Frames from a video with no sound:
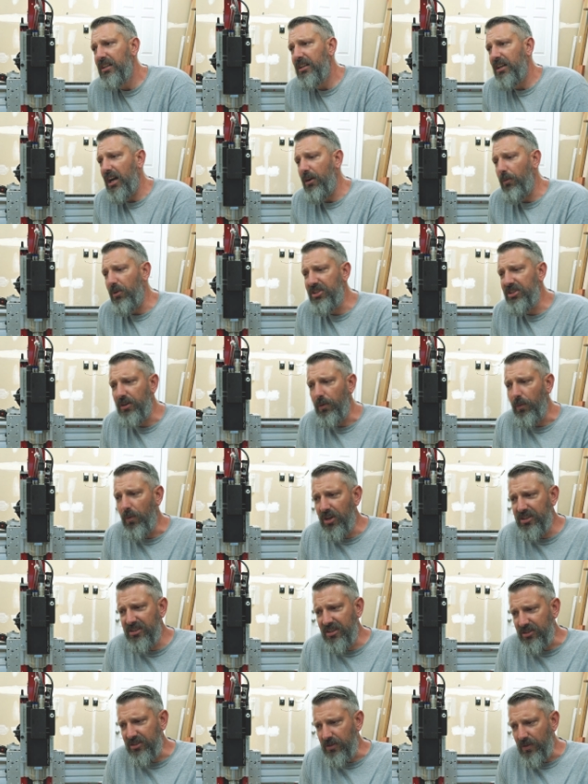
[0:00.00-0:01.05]
I wish it
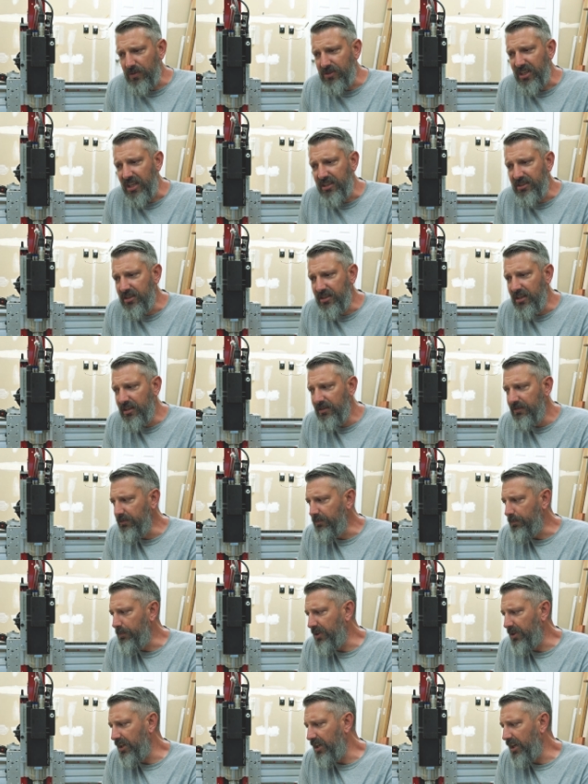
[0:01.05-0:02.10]
wasn't so sensitive,
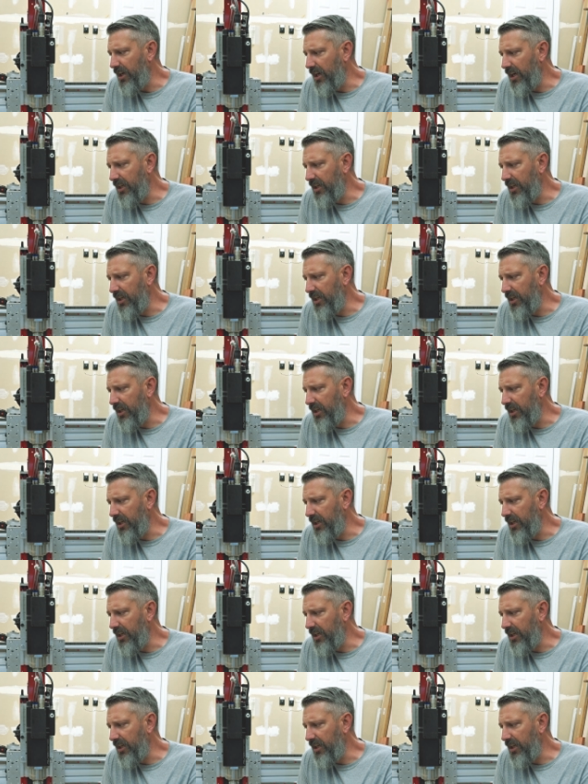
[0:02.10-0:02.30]
but uh,